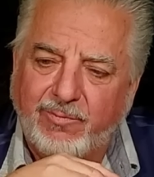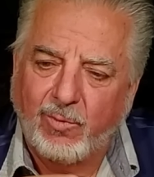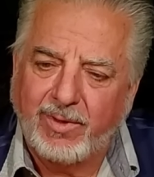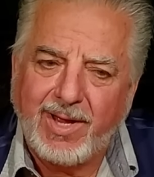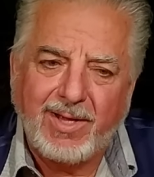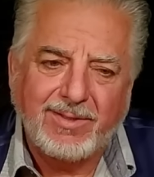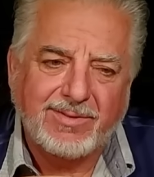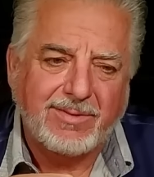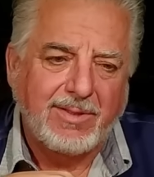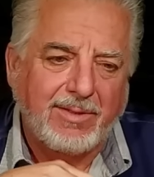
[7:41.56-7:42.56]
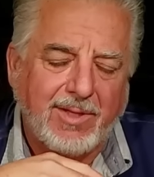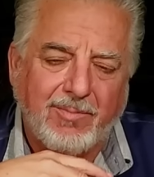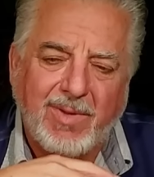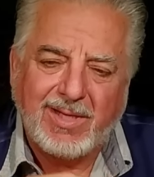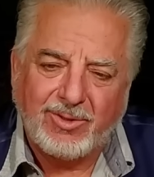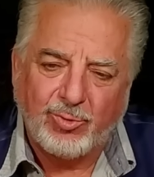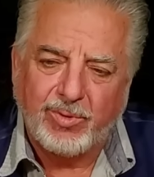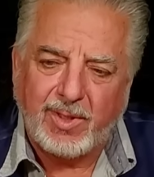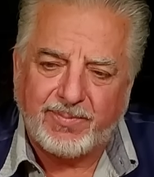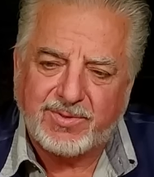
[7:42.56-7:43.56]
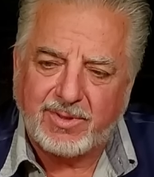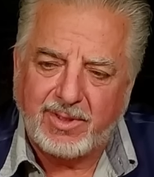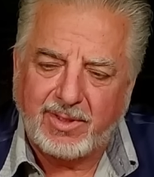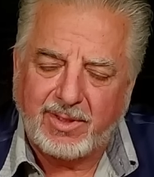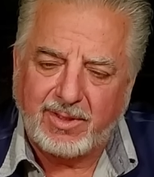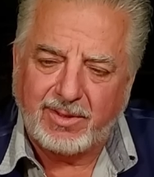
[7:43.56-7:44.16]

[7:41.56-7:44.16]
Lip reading: 4 guys that made grips in